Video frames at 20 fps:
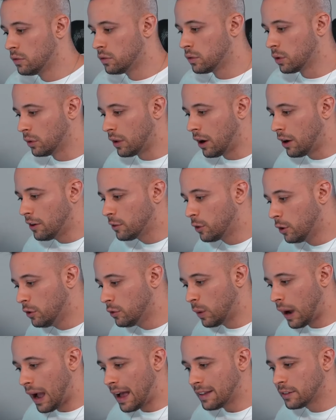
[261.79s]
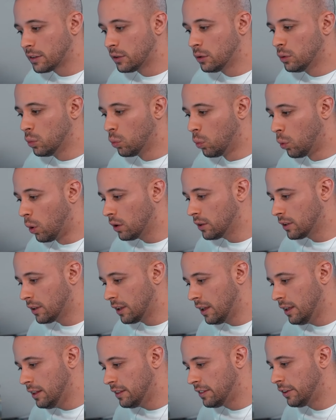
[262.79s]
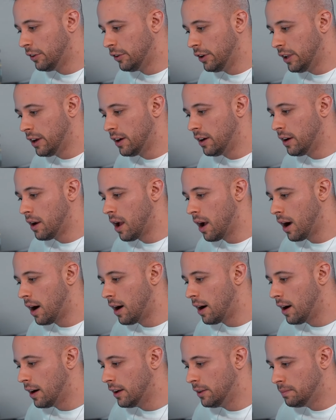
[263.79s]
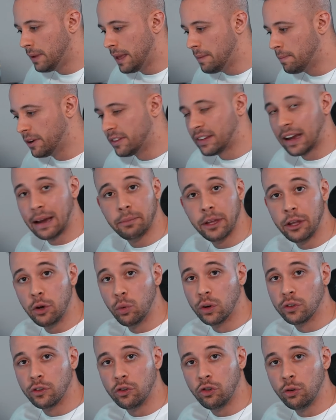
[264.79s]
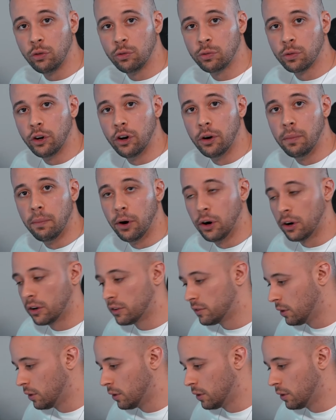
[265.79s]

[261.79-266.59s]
So now it's going to ask you what interior and paper type that you want to choose for your book.